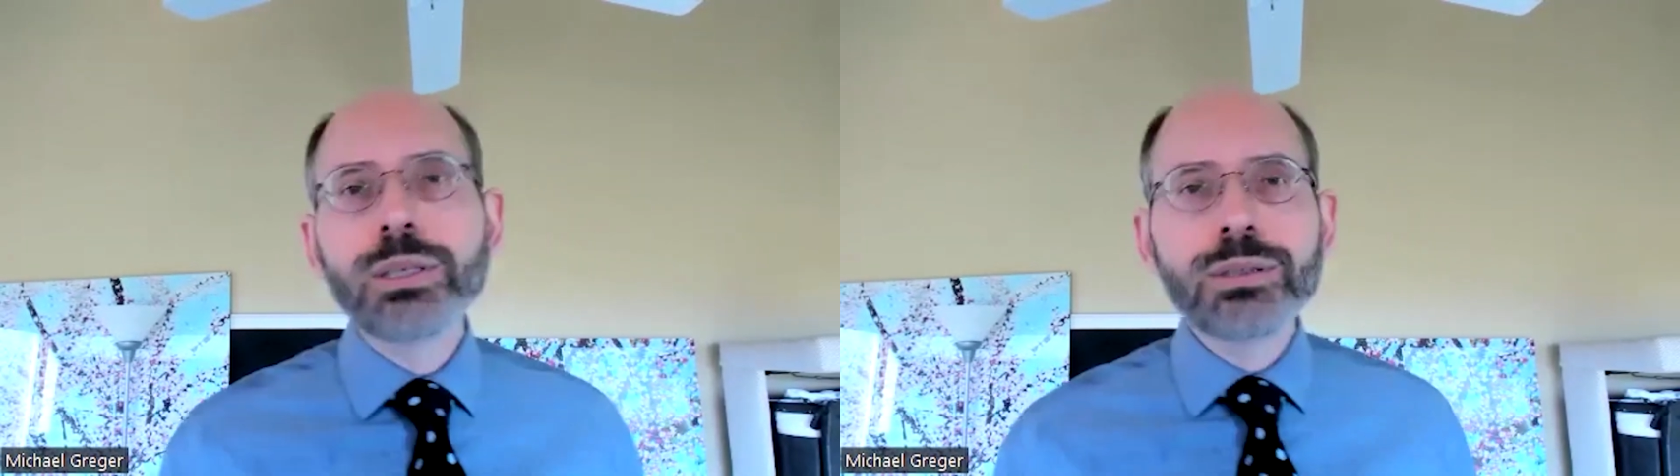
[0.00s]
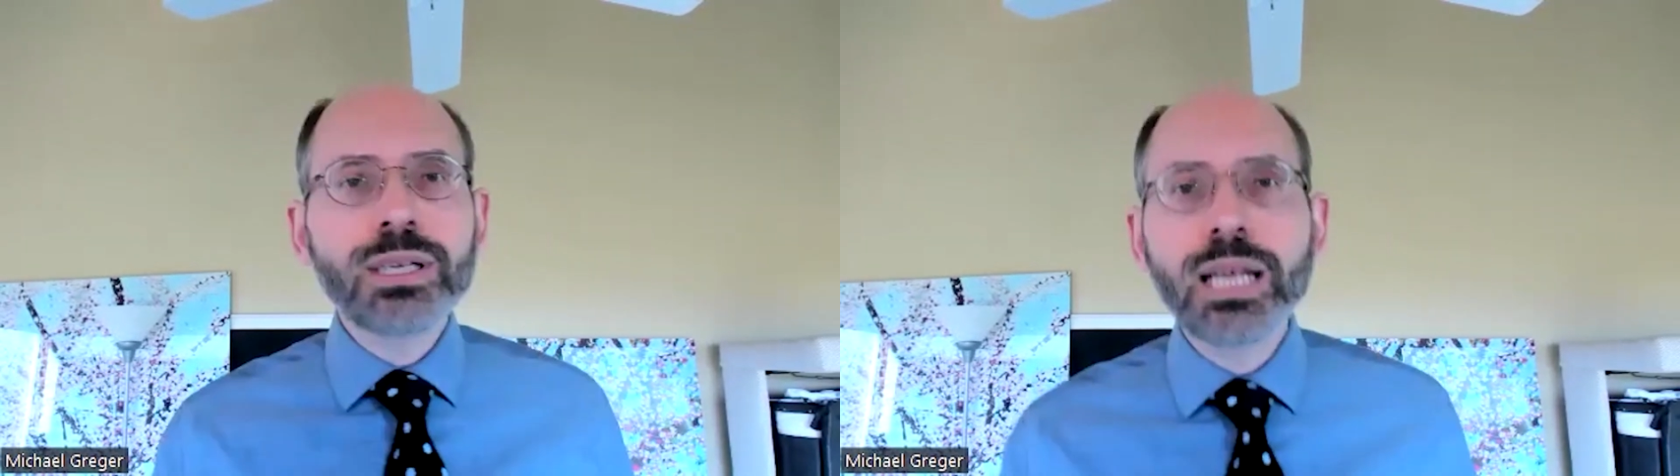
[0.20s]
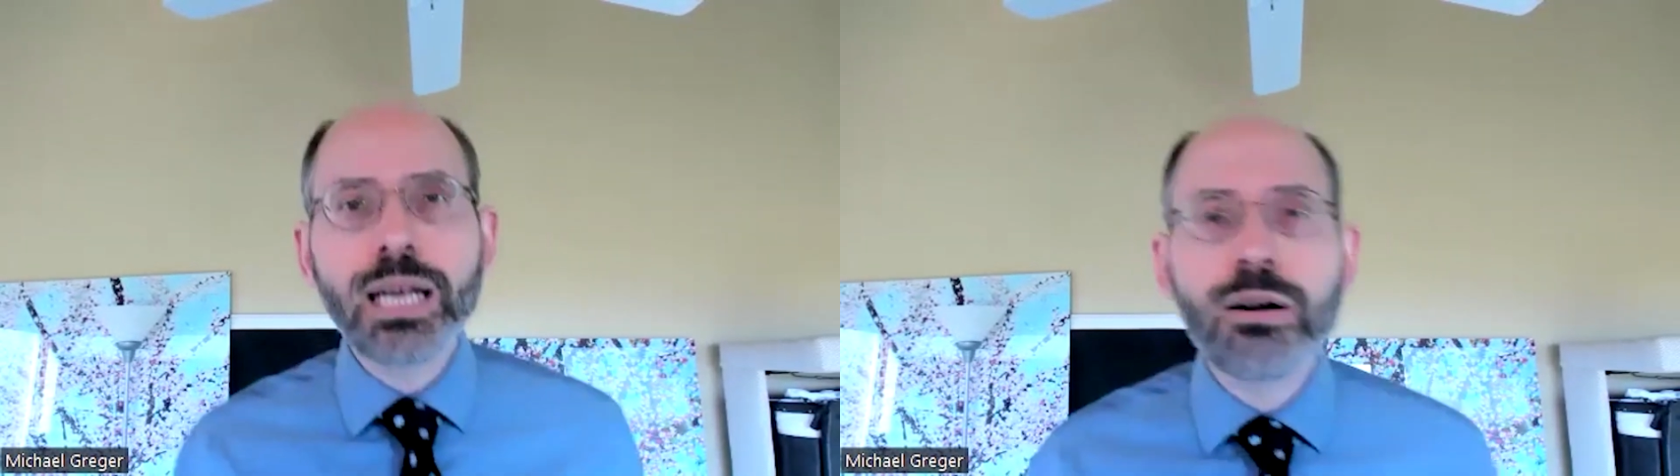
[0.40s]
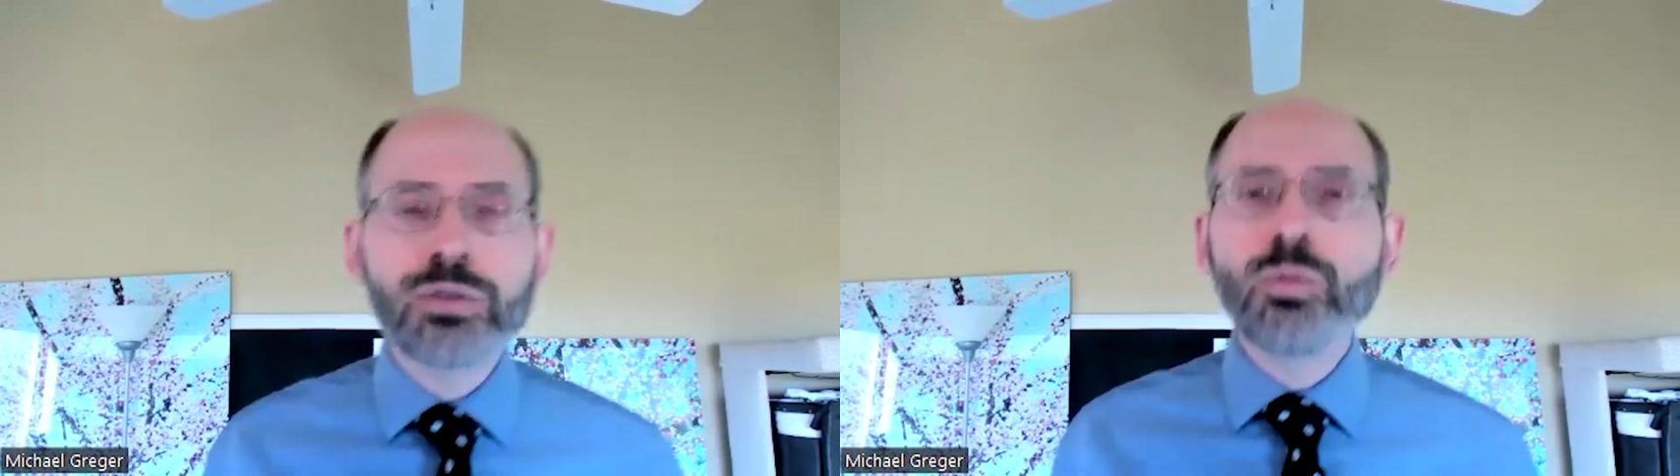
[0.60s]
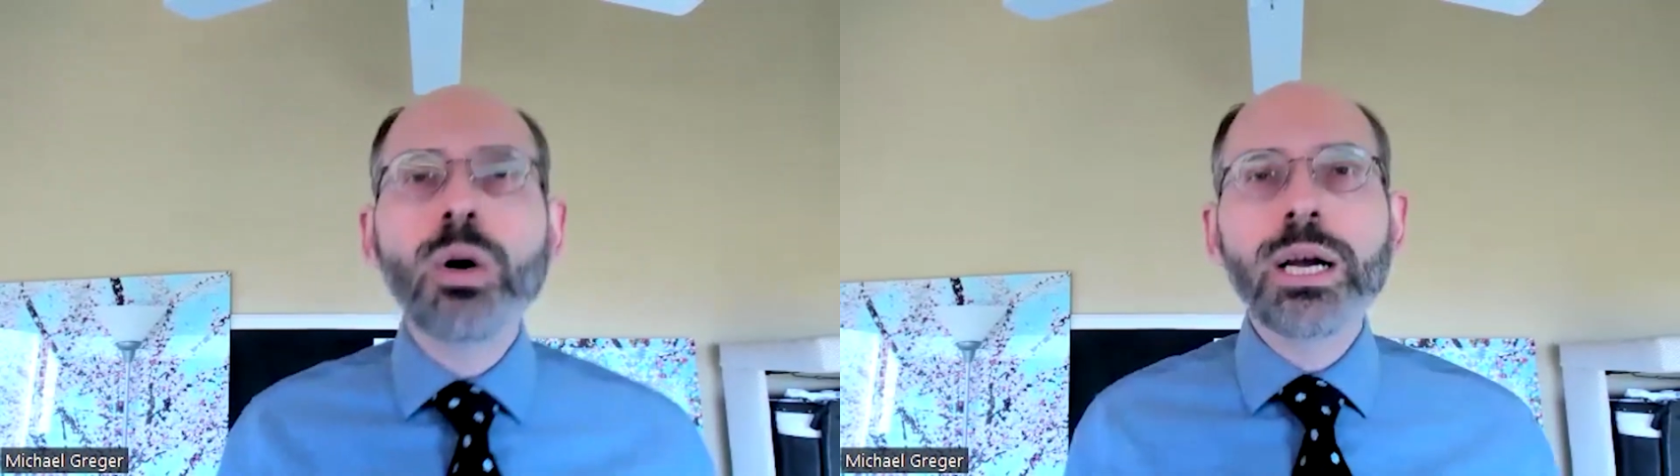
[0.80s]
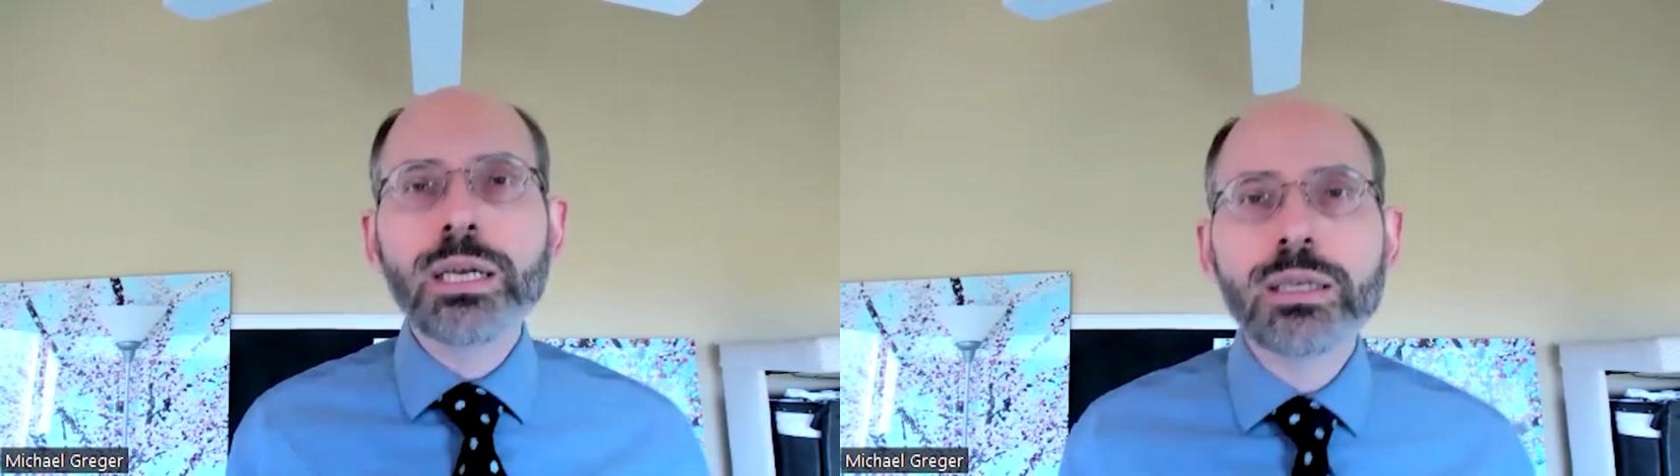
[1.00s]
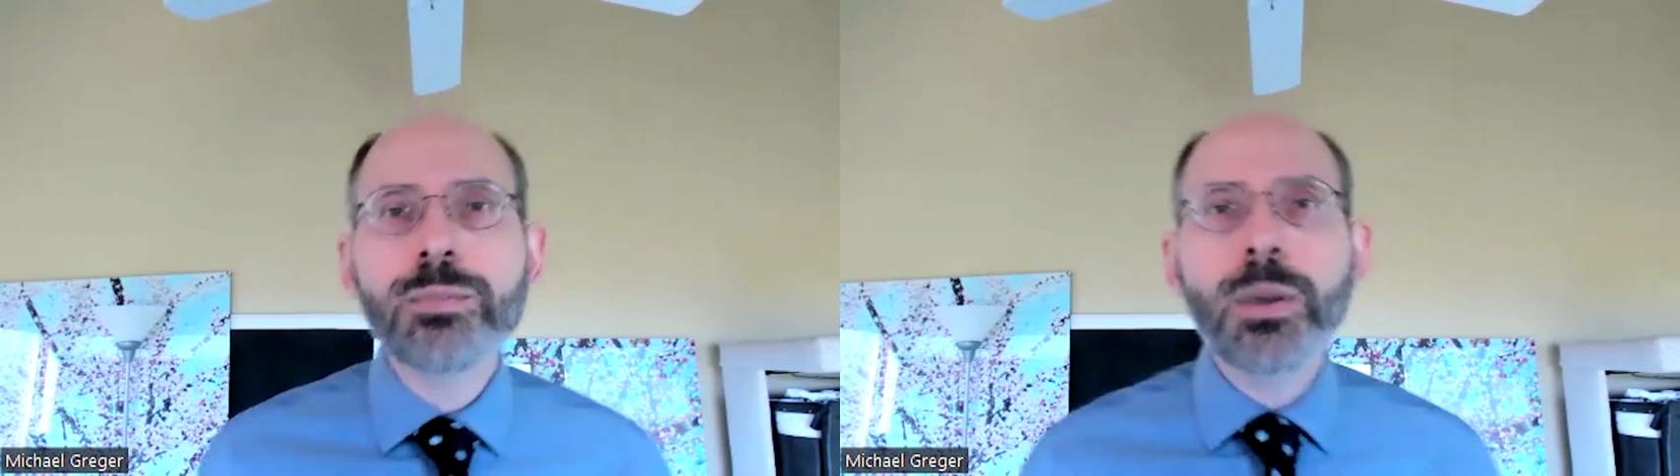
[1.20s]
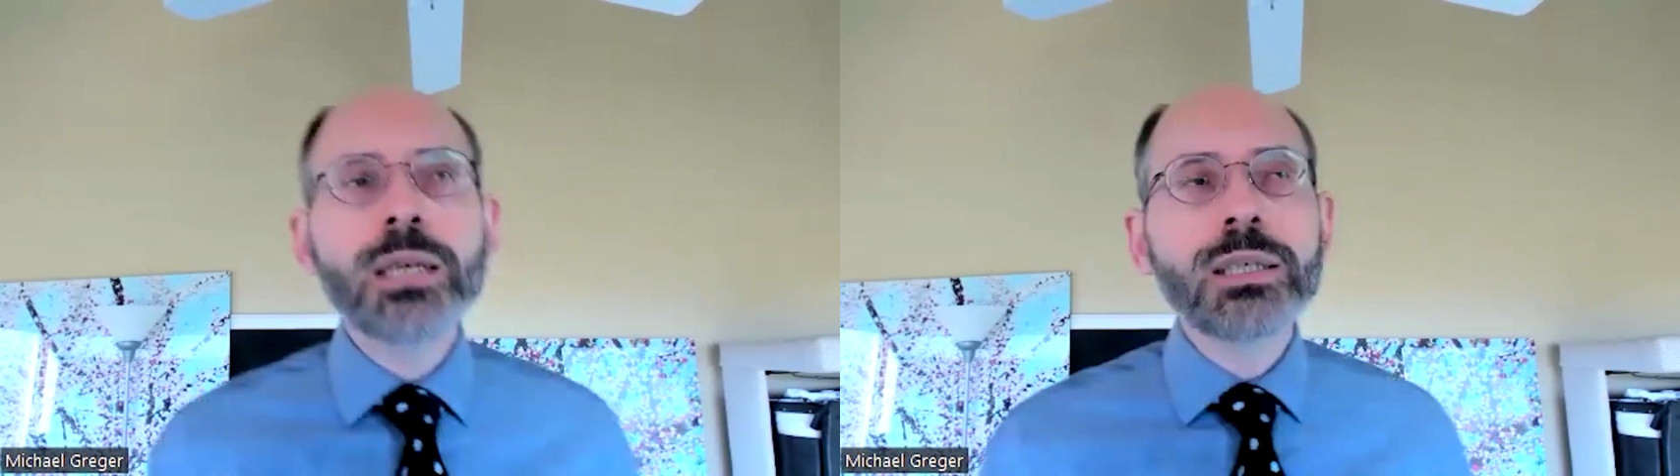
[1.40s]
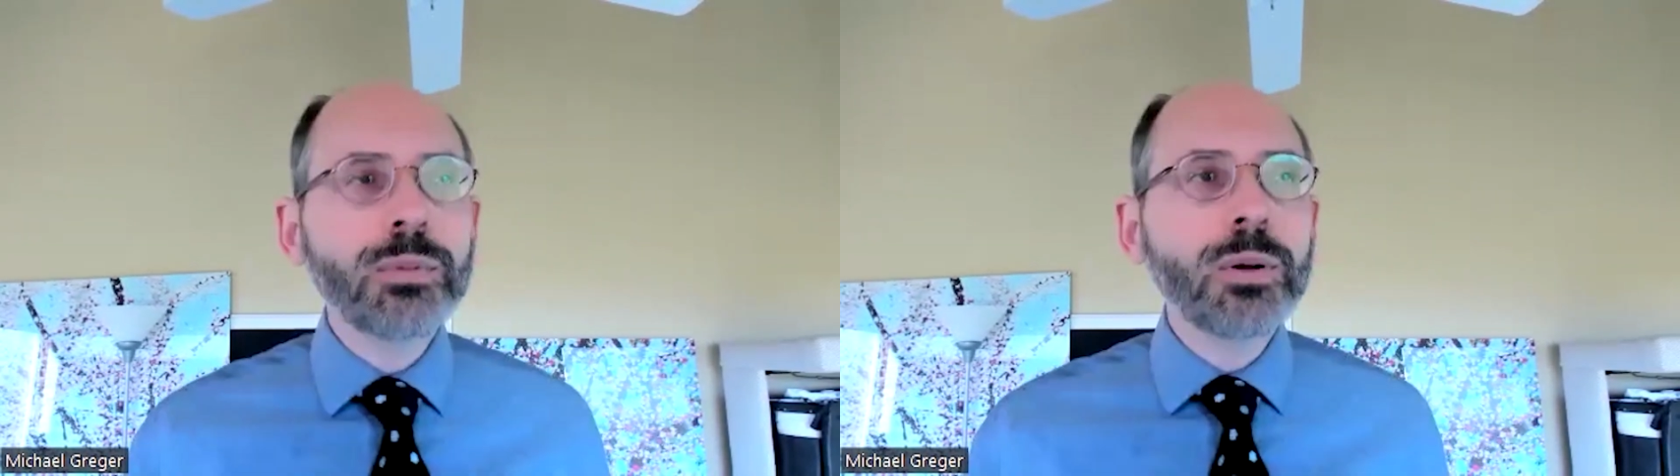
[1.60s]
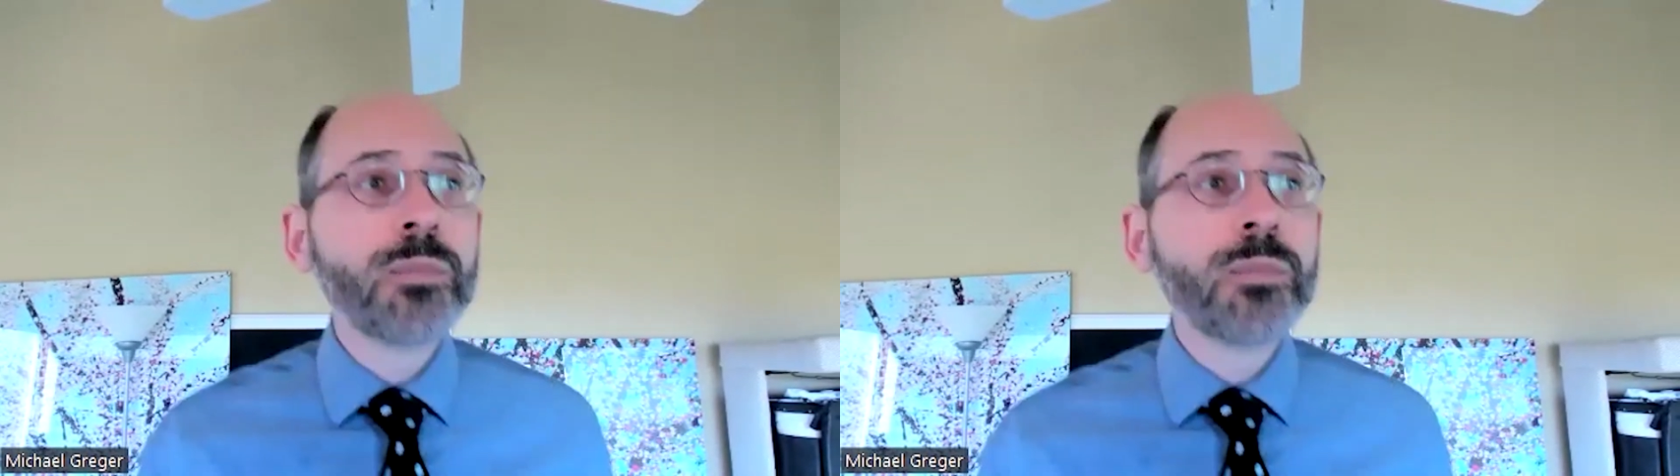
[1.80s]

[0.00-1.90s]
get out as widely as possible.